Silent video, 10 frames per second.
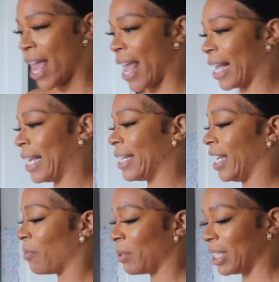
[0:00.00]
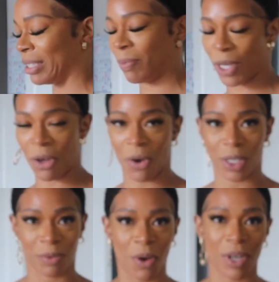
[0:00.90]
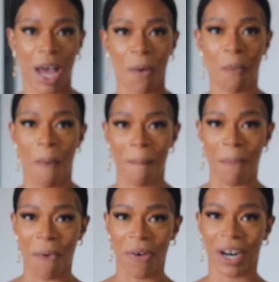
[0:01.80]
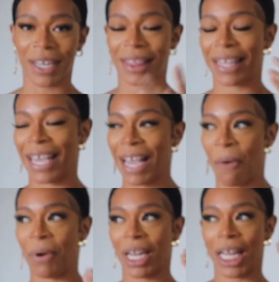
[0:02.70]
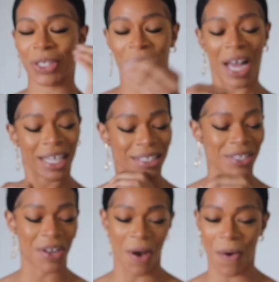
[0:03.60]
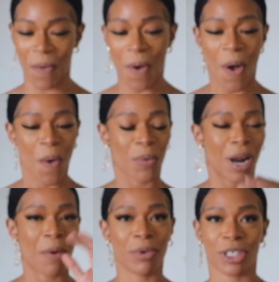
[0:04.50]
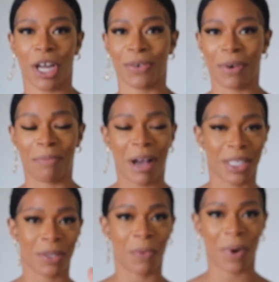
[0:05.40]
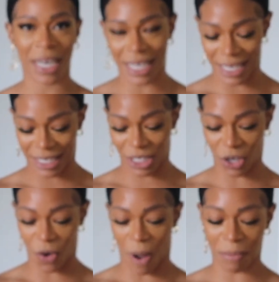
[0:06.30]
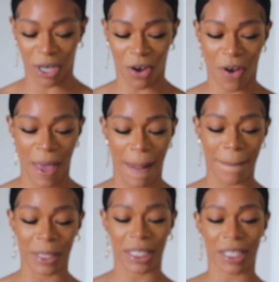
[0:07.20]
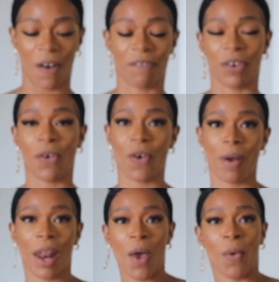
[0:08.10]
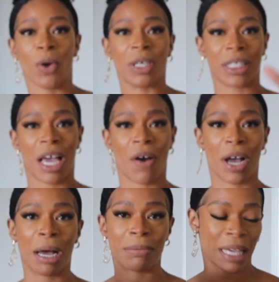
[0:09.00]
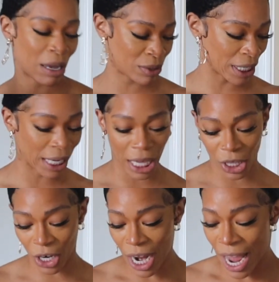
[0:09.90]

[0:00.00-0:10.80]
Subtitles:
and get done with this video, because we only got one more thing I want to let you guys know what I wish I knew in my 20s. So I'm gonna go ahead and put this outfit on. We're gonna see how it comes out together,